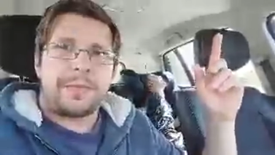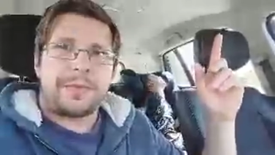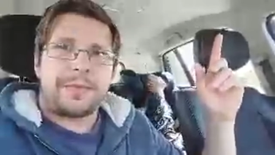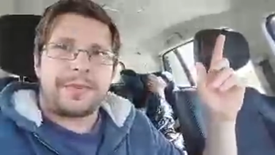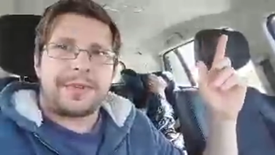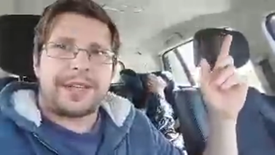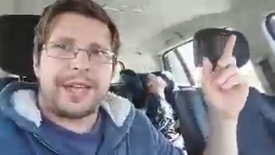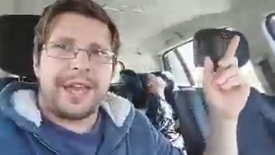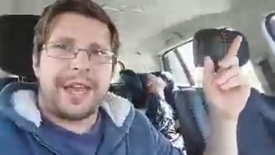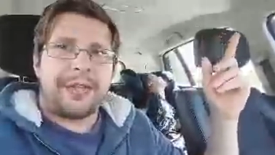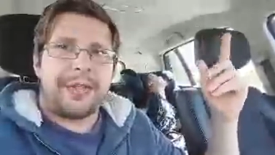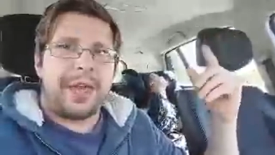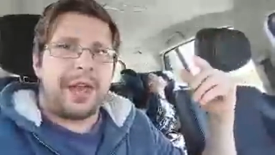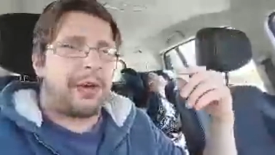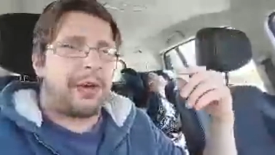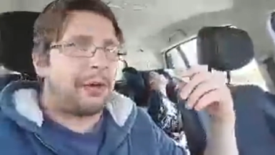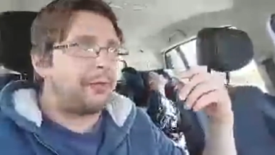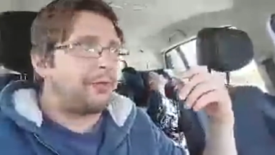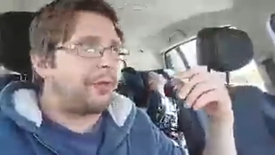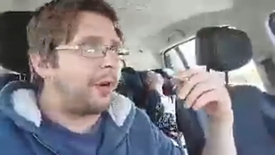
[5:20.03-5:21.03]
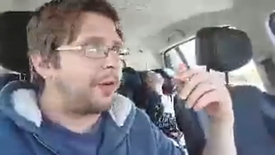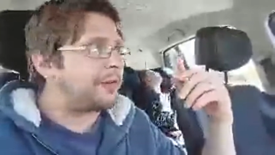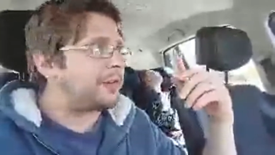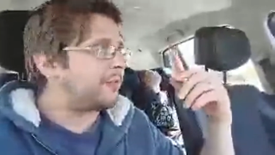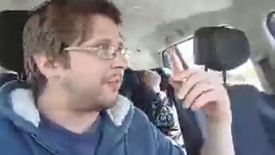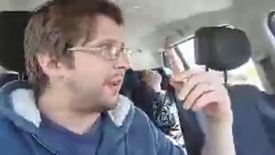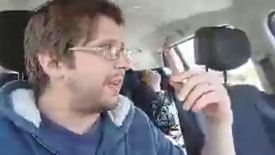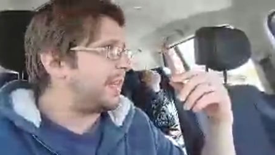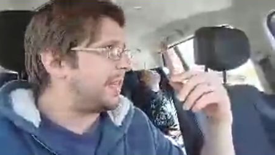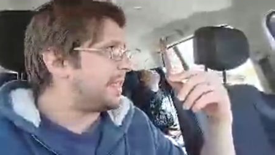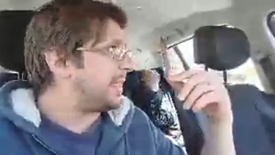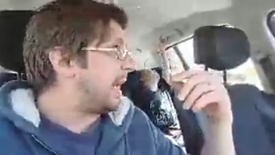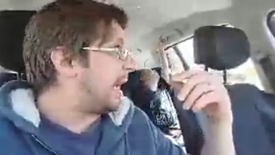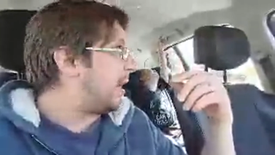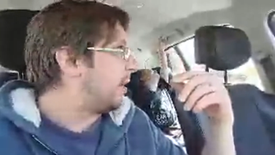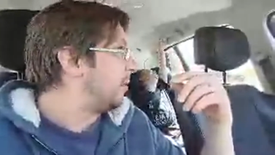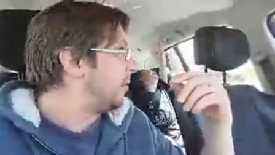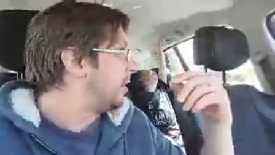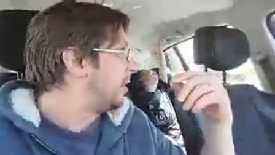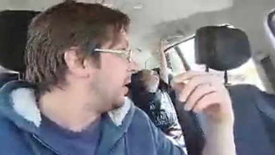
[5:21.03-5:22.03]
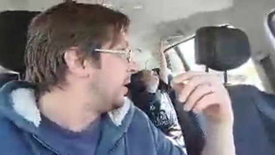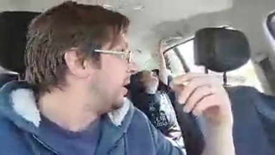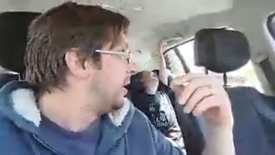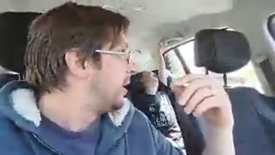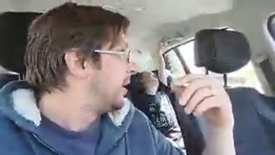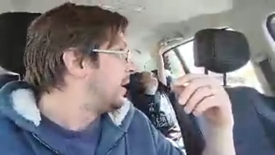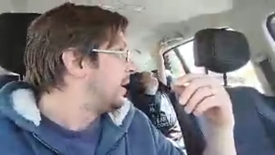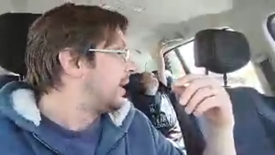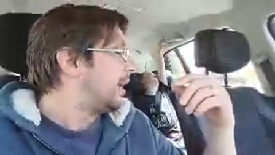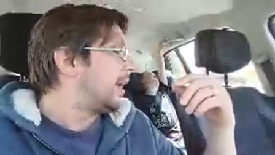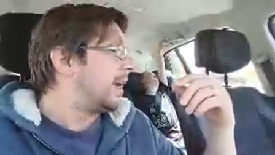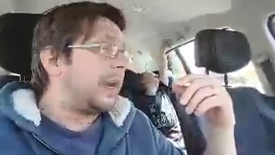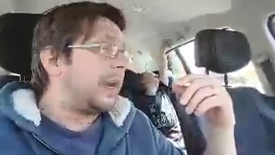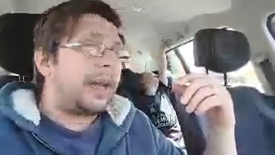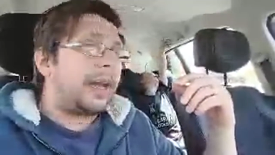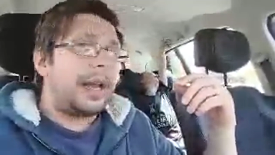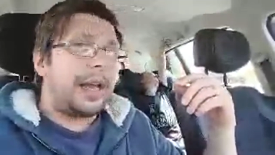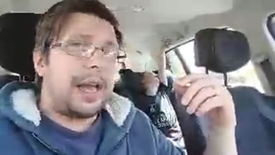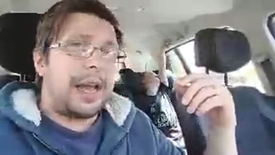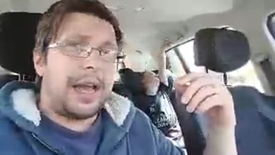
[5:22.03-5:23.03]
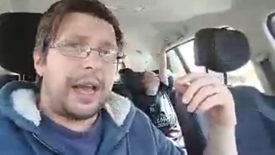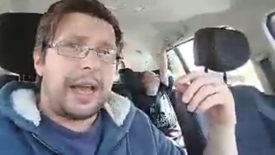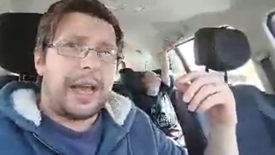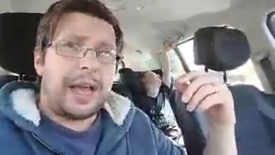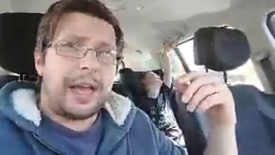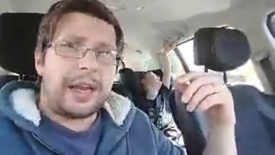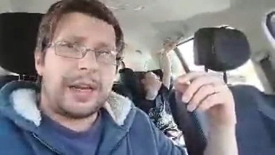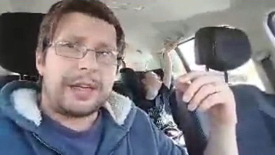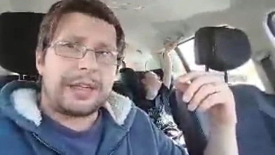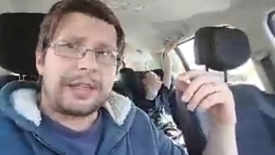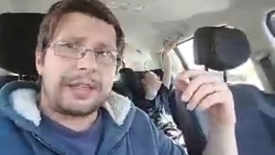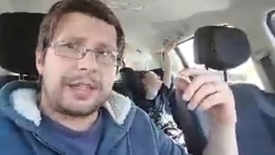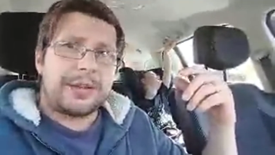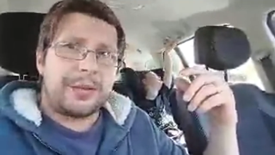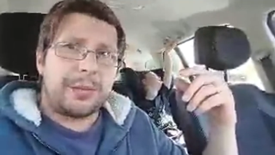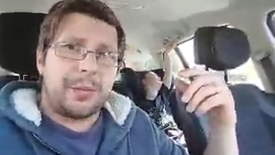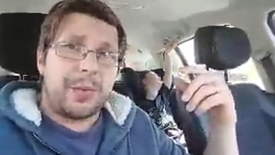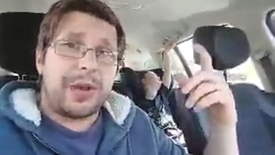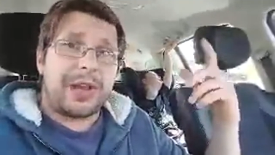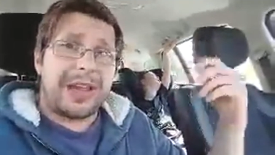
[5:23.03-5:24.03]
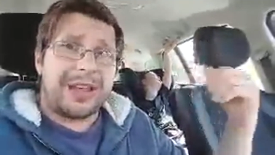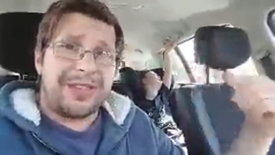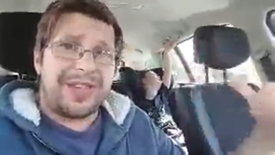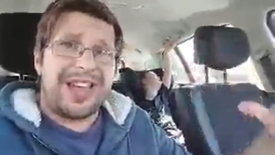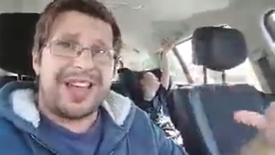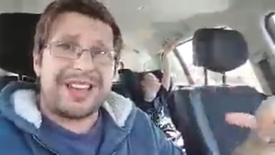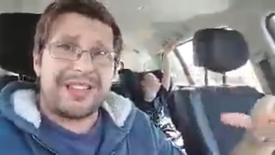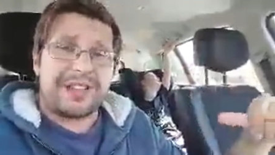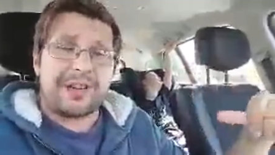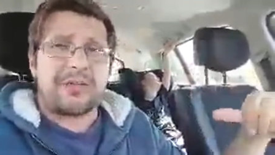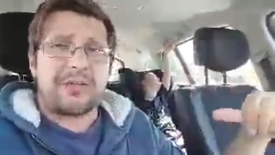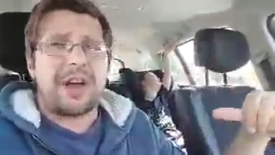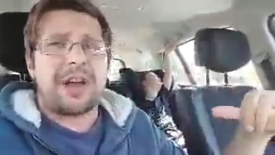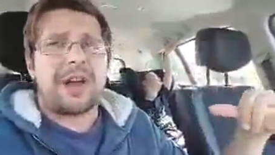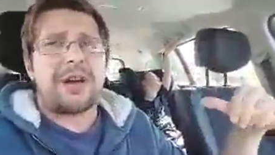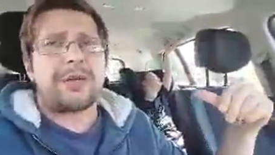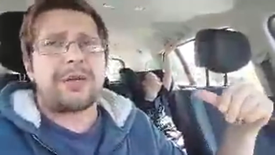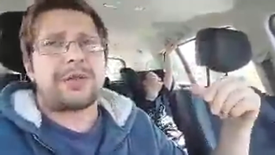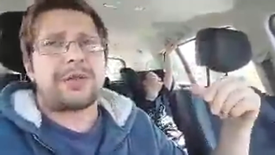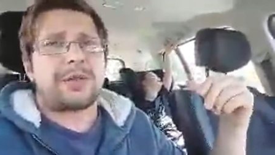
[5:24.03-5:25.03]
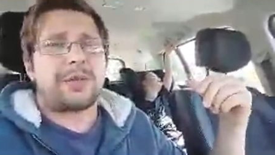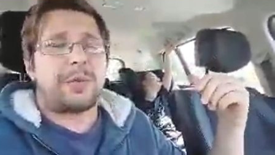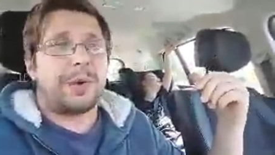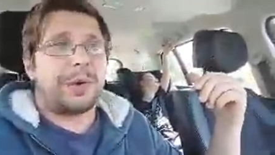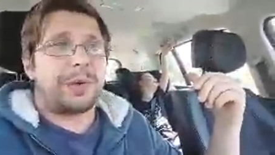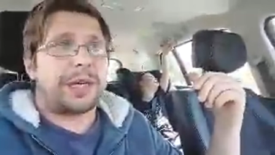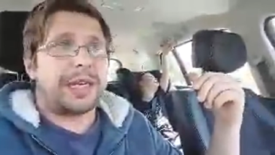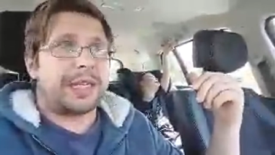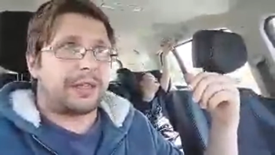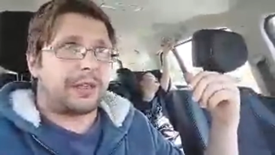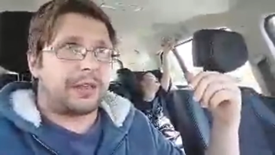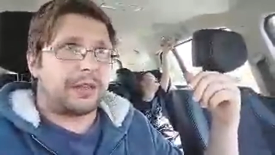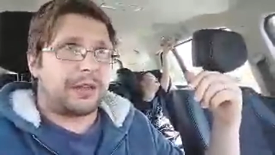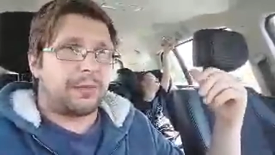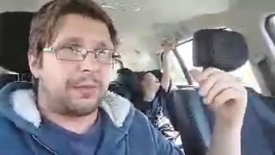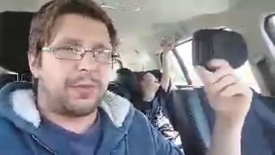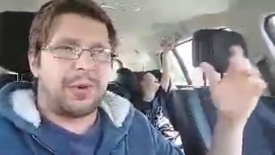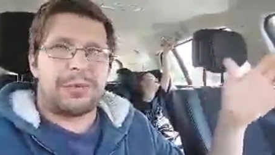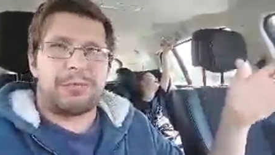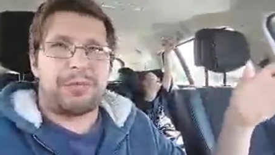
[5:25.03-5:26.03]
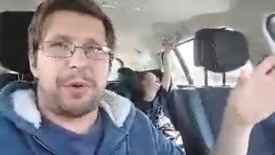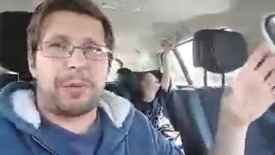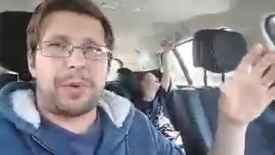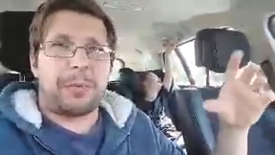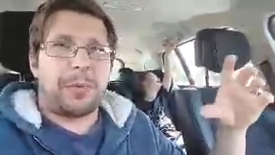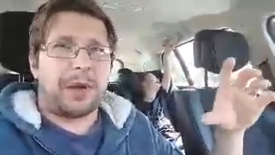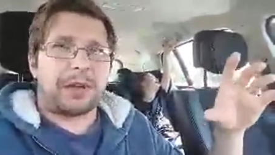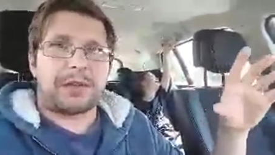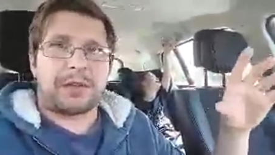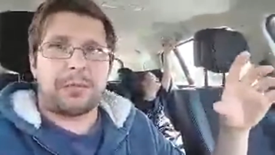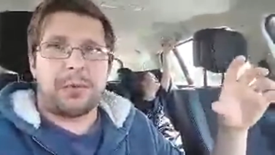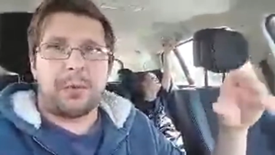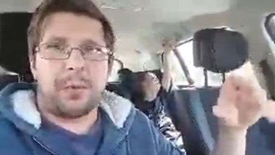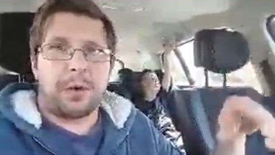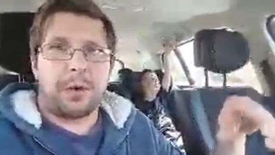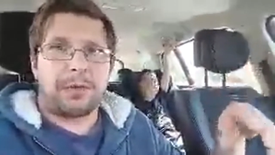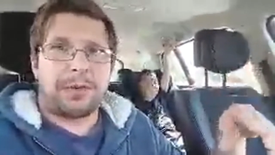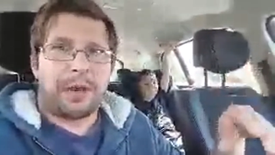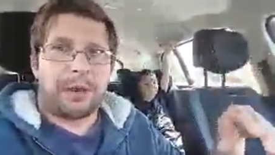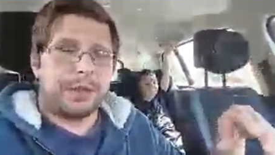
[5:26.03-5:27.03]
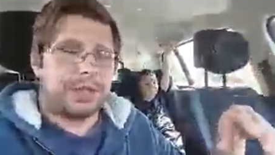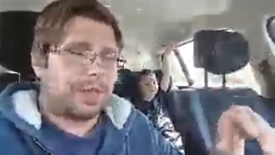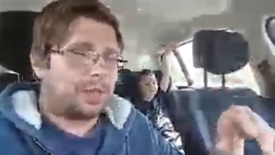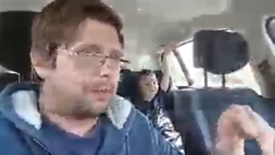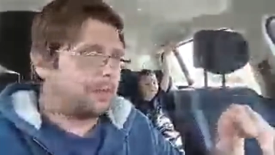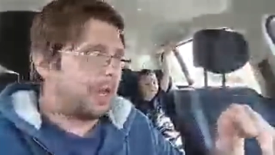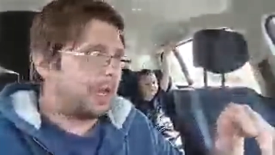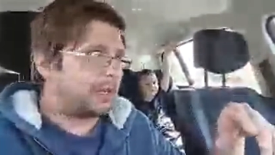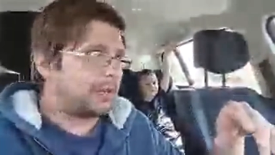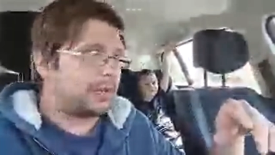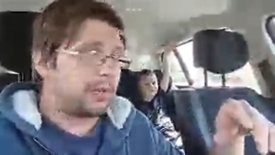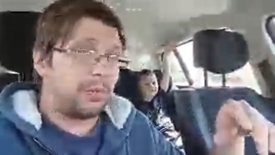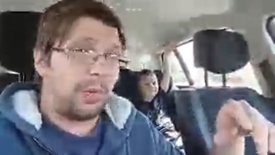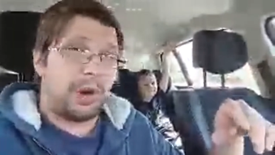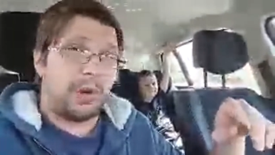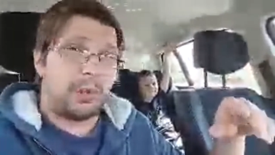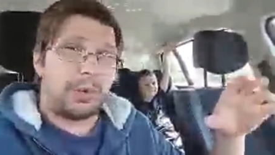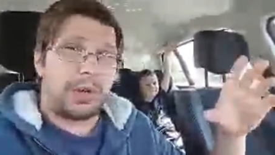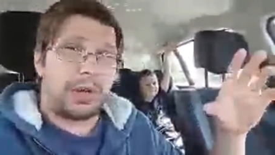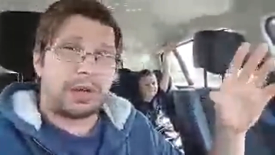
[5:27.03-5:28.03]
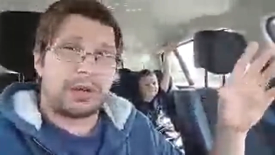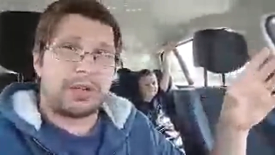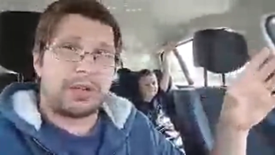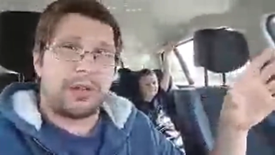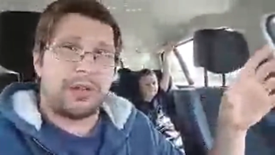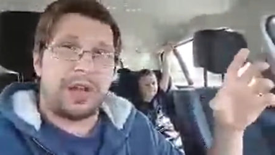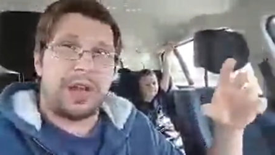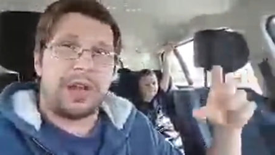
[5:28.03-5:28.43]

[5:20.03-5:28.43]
get that all rotated down, and we'll get that in the ground. We'll get the we'll probably buy some more wildflower seed mix as well. We're gonna chuck that in